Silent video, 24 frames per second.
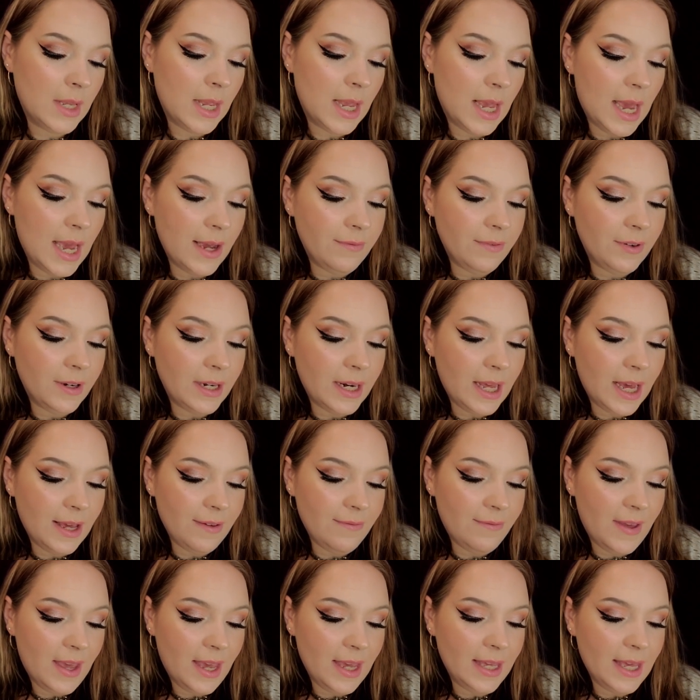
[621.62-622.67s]
Every Day
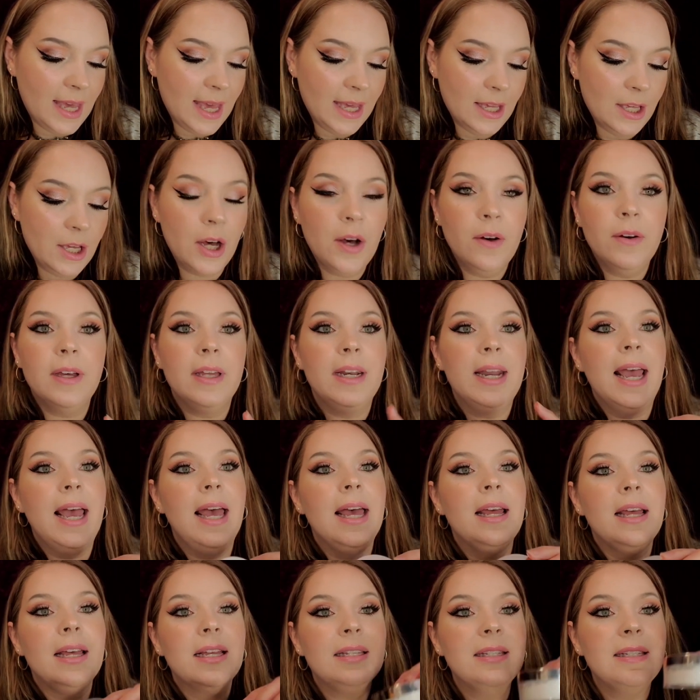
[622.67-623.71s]
Vacay Coconut
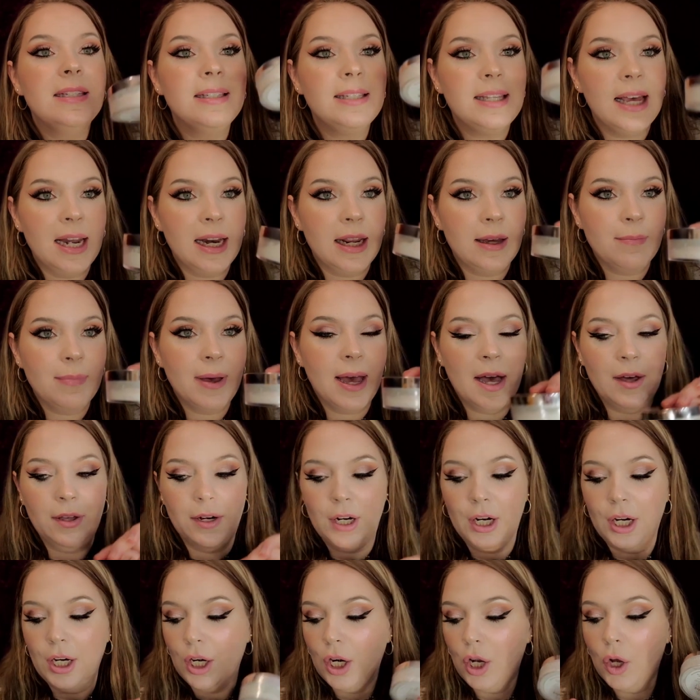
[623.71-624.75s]
Setting
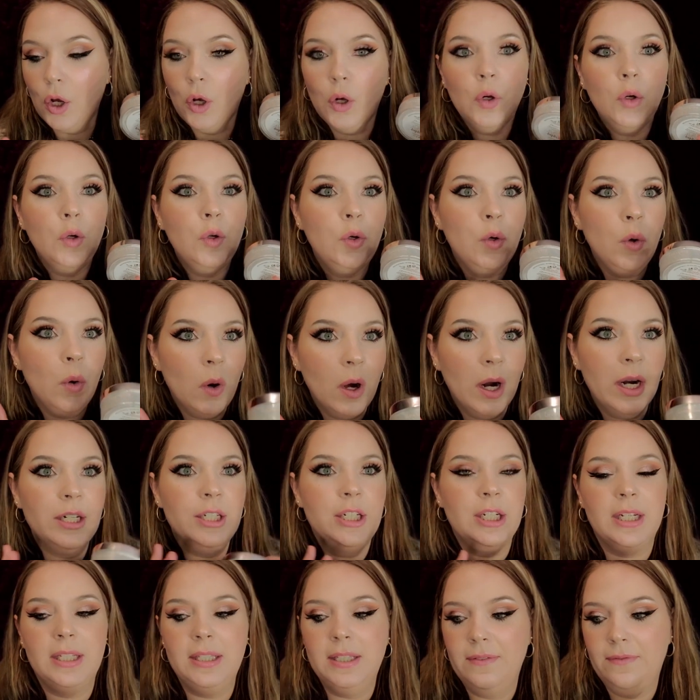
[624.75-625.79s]
Powder.
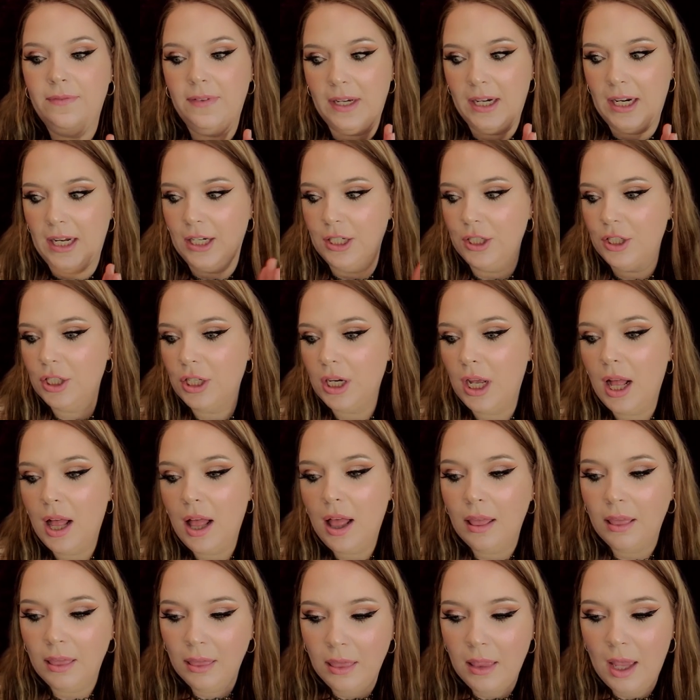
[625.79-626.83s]
Gorgeous finish.
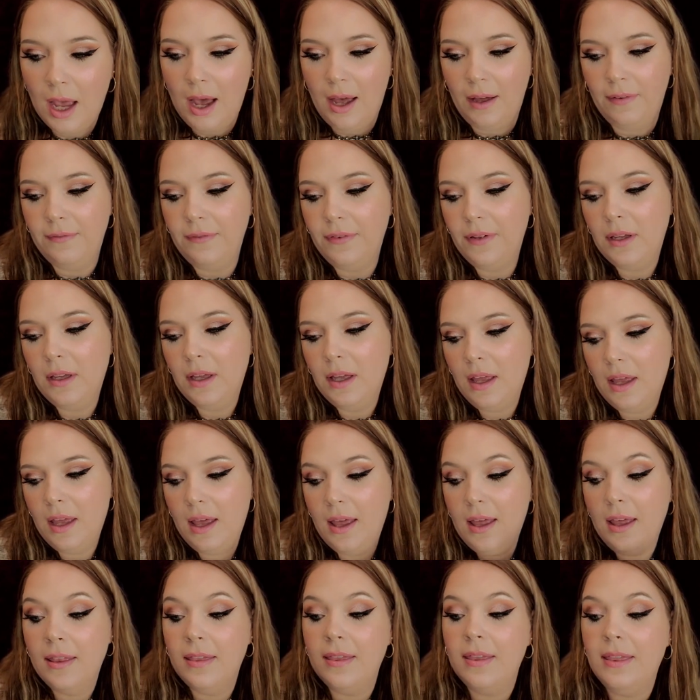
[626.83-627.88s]
Love.
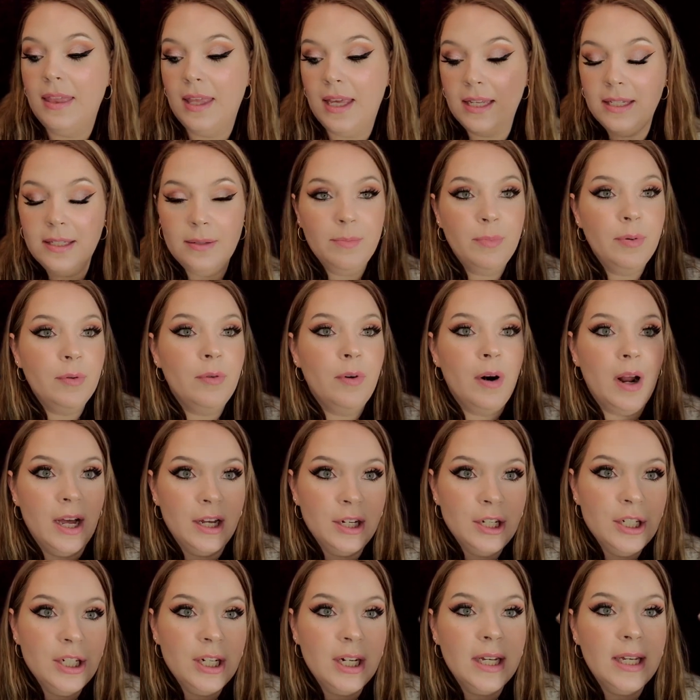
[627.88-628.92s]
These
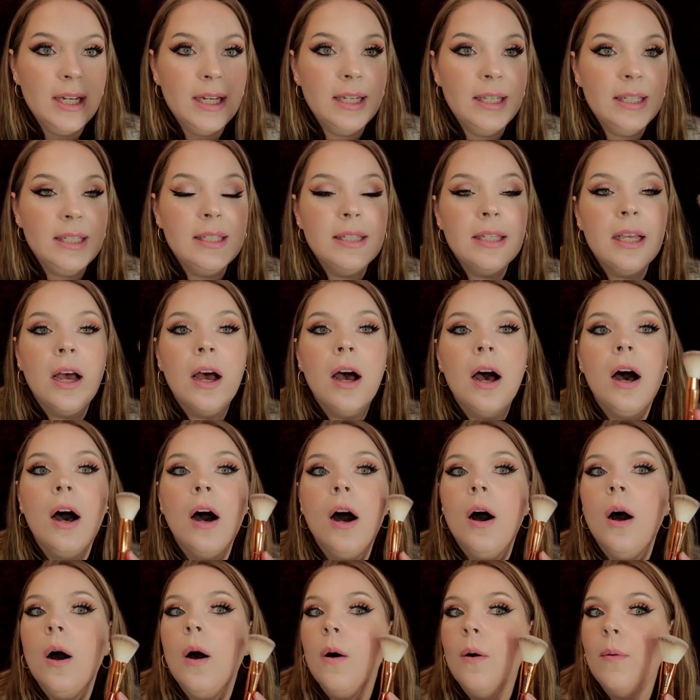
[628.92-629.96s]
brushes,
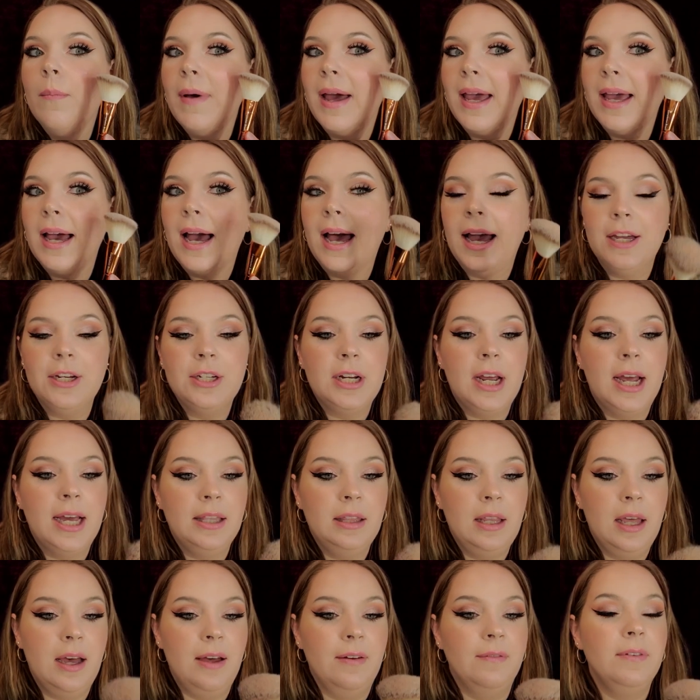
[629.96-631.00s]
oh my gosh, I
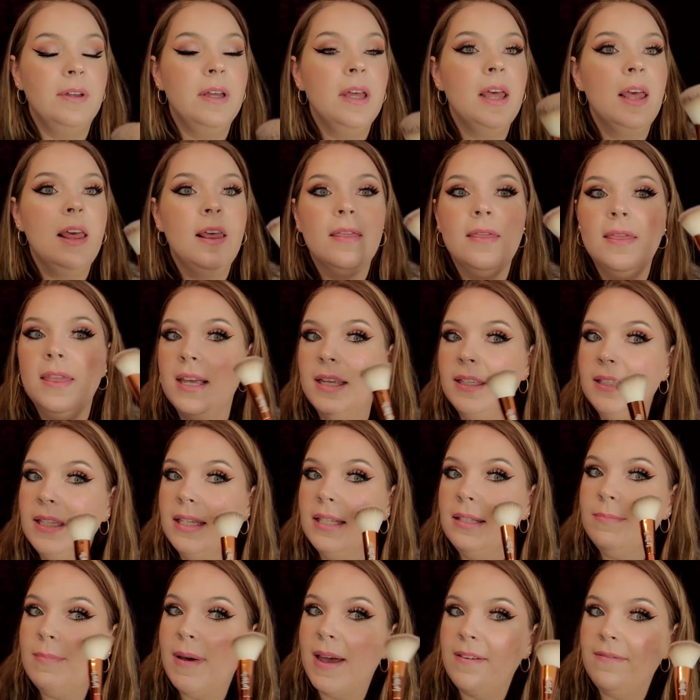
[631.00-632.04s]
love. This
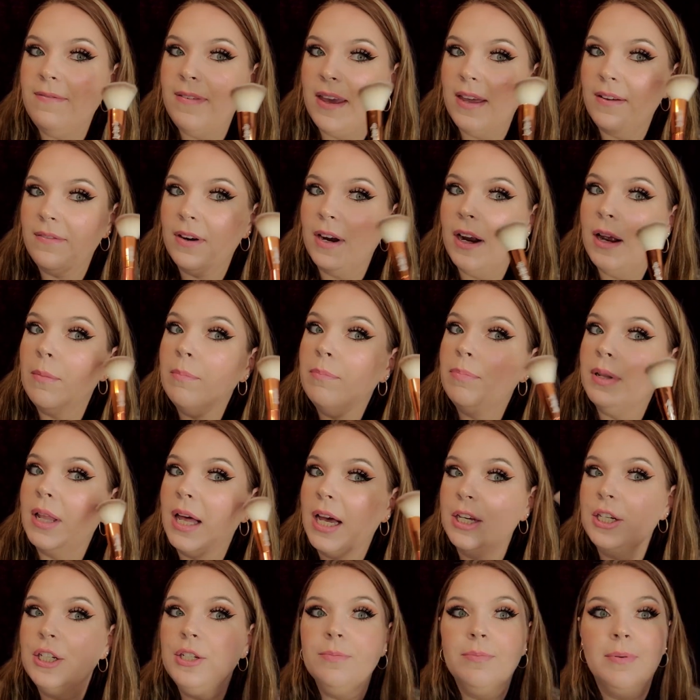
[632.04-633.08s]
is my favorite
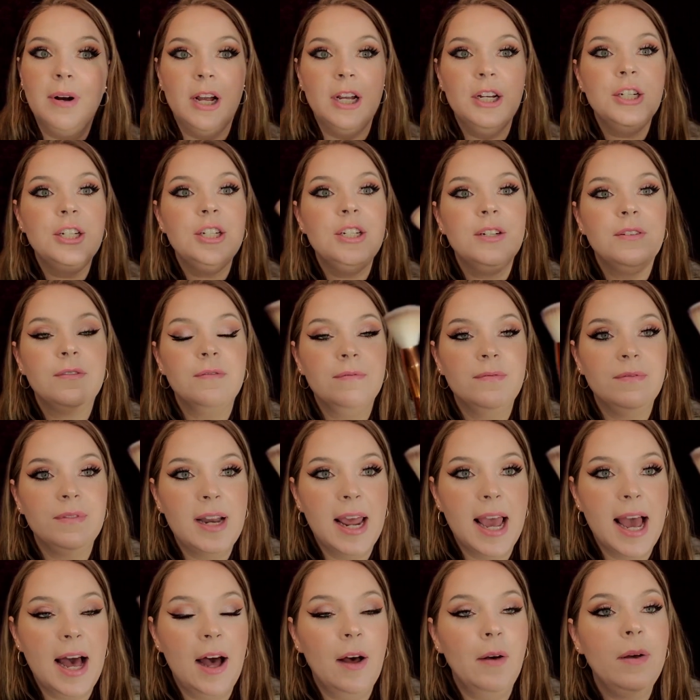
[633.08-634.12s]
blush brush.
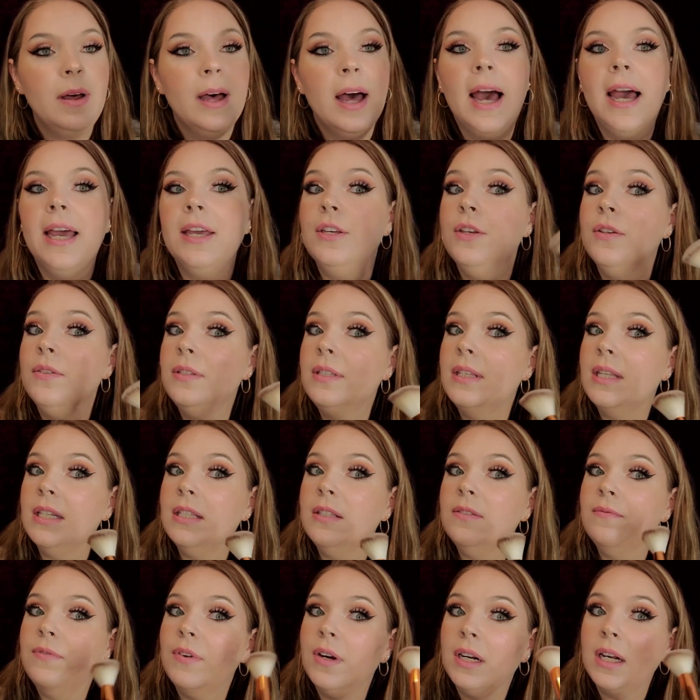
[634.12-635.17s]
Now, I use
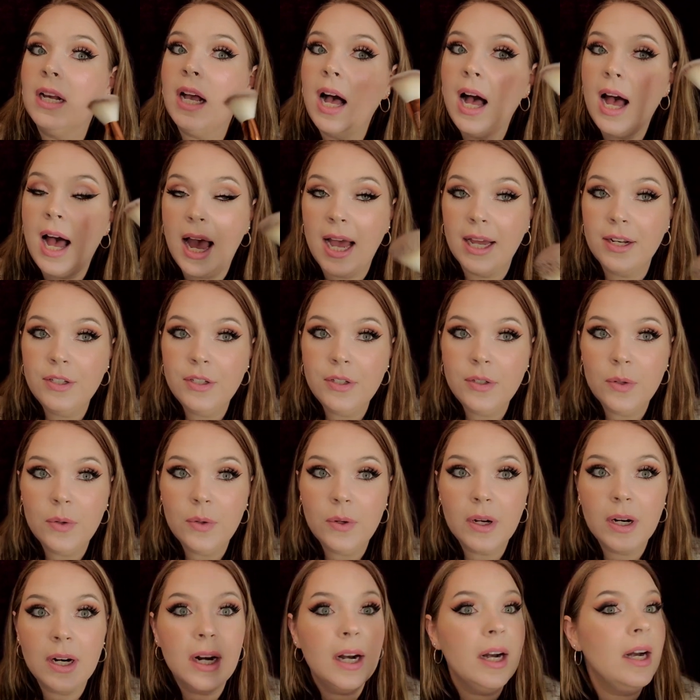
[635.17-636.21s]
this for
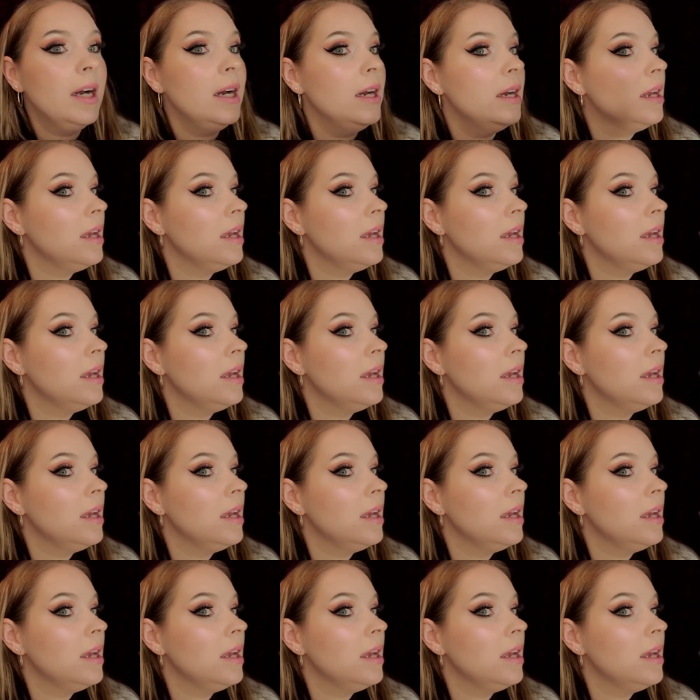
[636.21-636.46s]
contour.